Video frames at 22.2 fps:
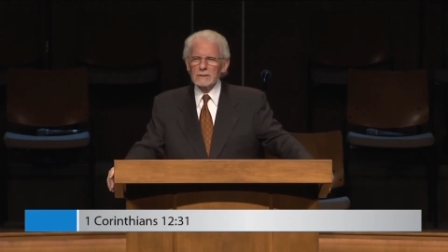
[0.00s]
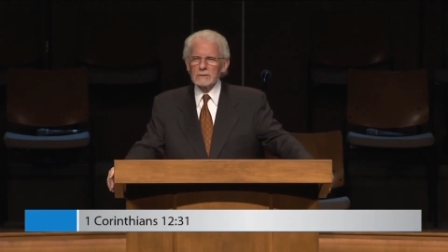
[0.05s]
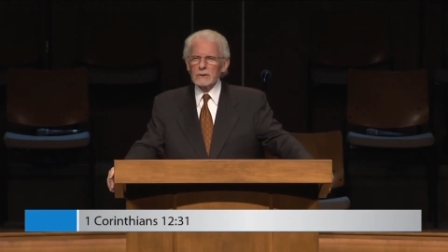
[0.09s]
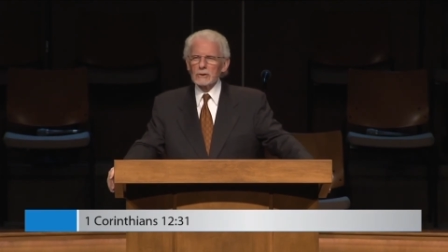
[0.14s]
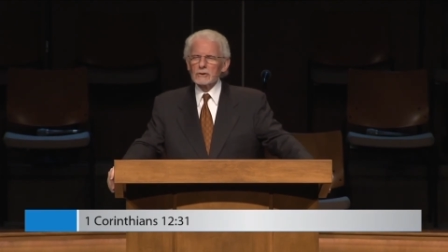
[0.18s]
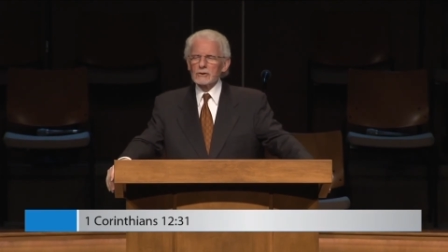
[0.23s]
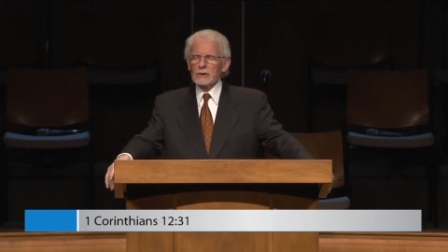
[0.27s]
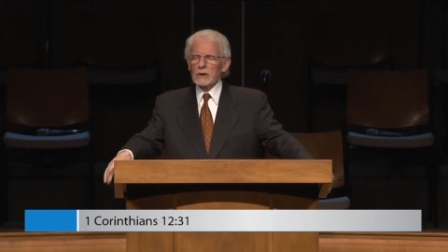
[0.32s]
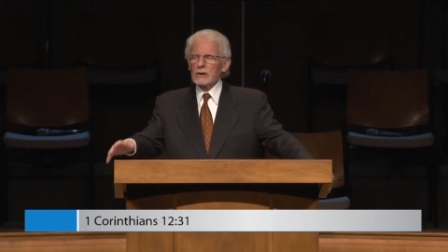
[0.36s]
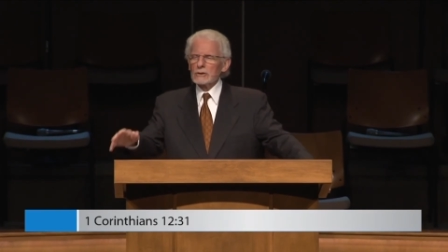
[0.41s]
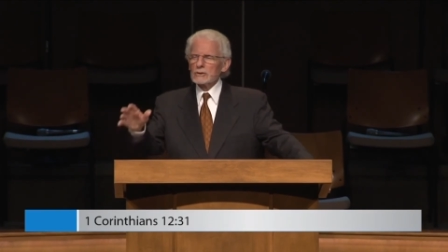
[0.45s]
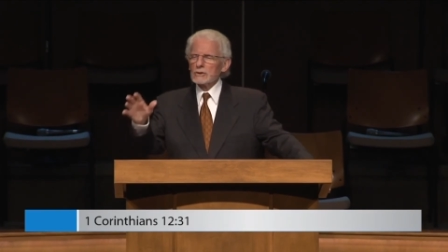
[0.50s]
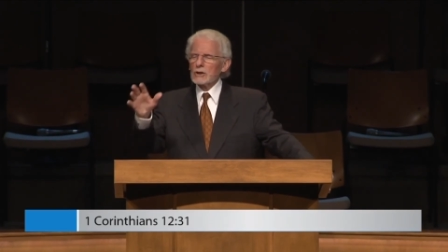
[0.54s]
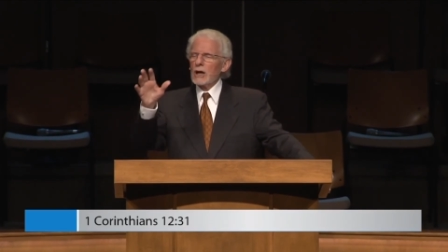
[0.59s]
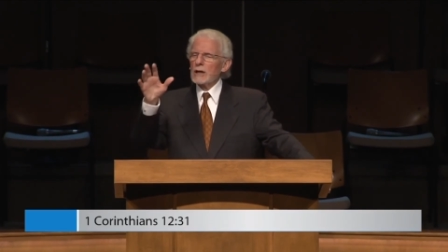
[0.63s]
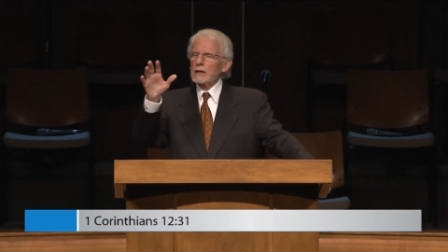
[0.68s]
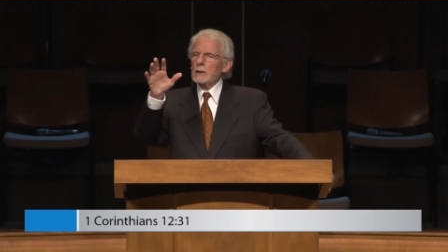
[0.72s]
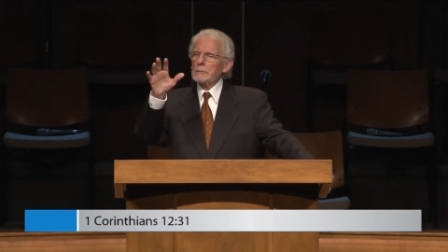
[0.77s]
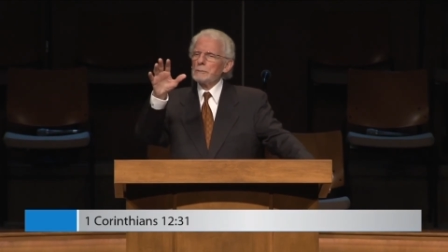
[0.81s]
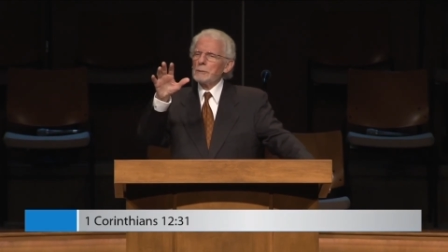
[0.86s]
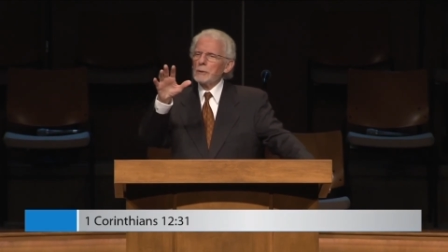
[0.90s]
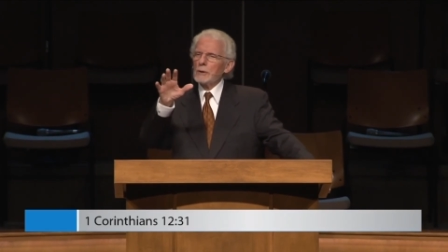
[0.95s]
The church
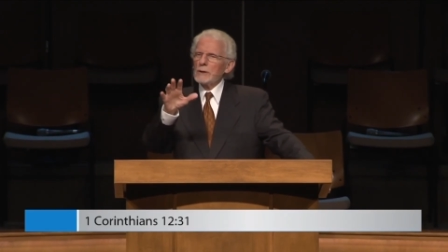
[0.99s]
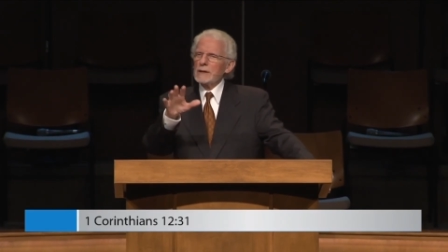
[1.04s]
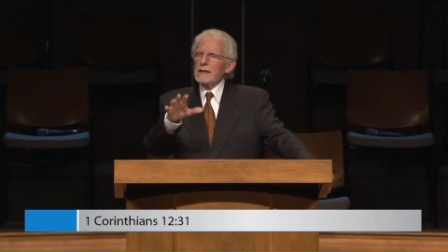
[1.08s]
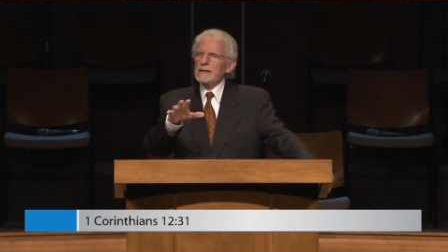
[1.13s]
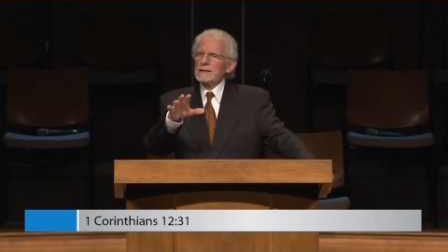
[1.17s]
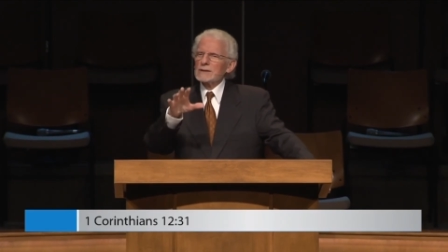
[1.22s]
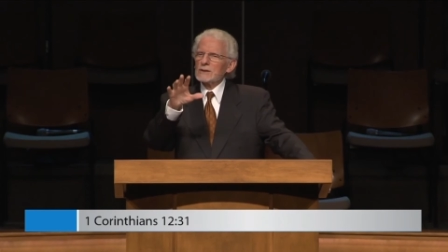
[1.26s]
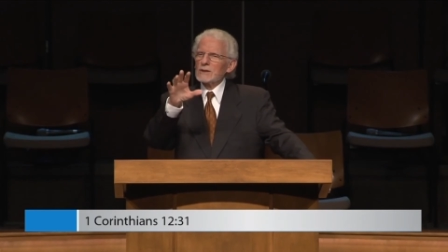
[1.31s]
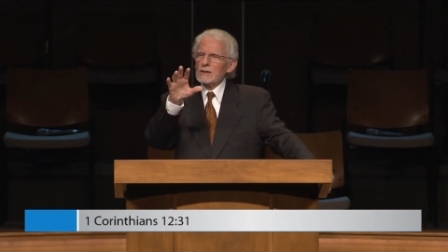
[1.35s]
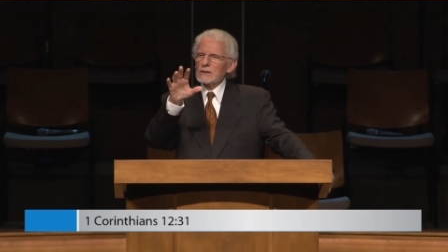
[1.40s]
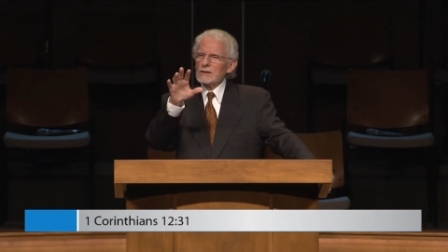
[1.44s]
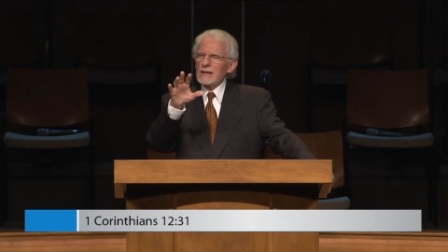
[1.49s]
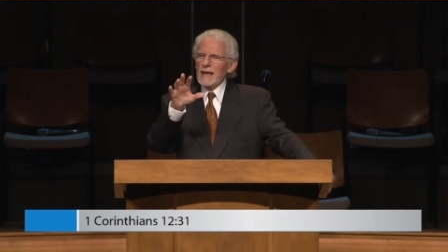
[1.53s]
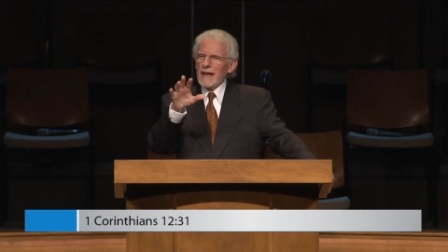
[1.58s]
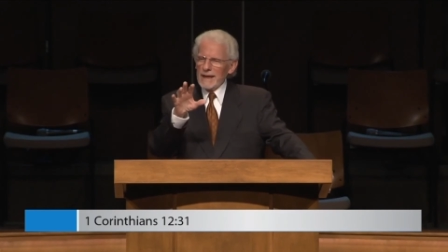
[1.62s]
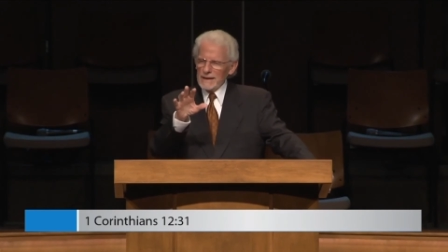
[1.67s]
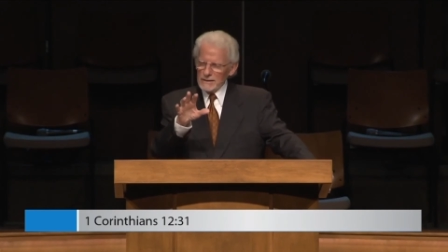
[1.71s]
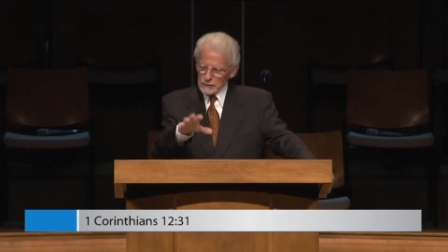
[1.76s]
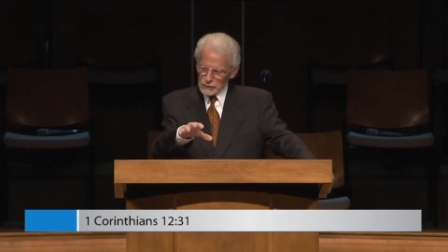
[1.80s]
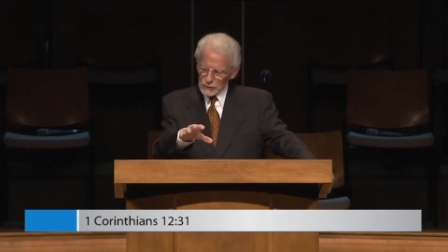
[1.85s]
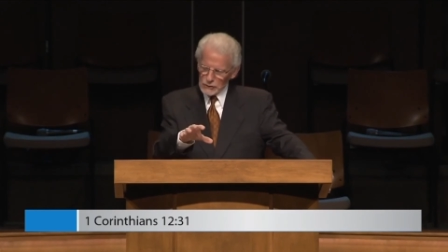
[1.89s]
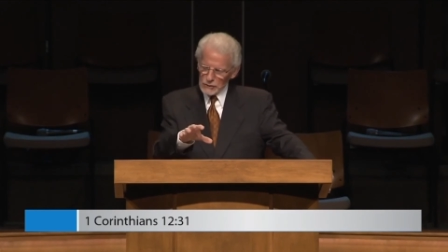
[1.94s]
ought to put its
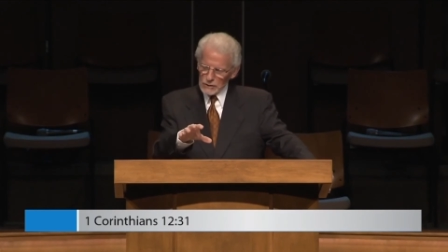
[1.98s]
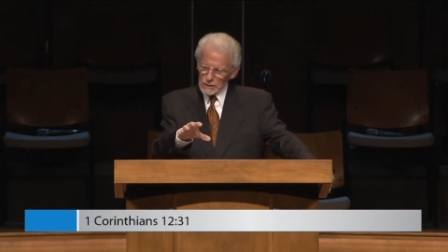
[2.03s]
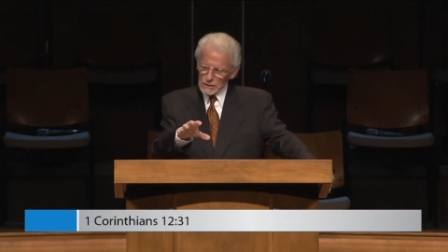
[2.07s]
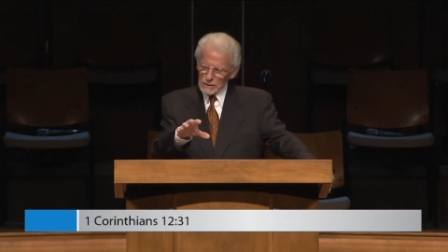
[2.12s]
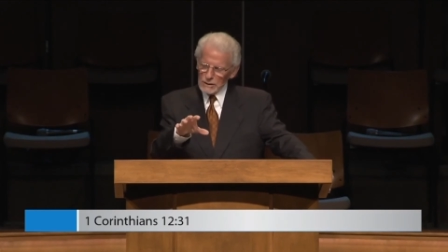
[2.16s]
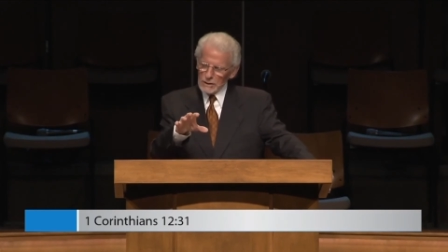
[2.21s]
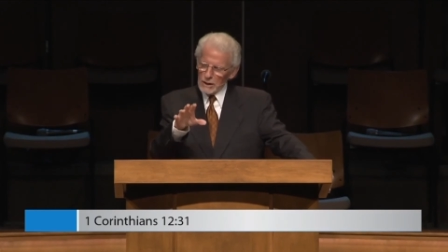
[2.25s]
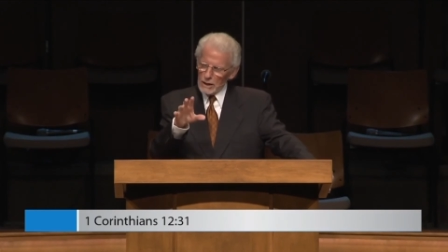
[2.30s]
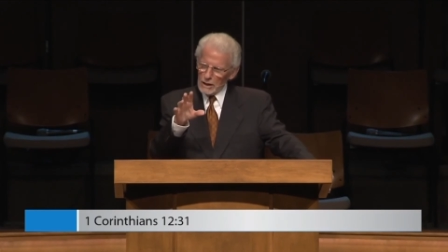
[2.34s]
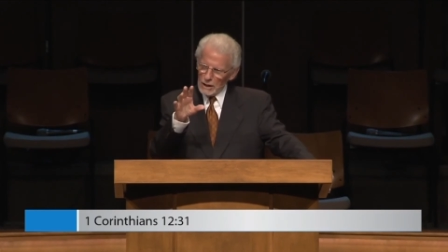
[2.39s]
attention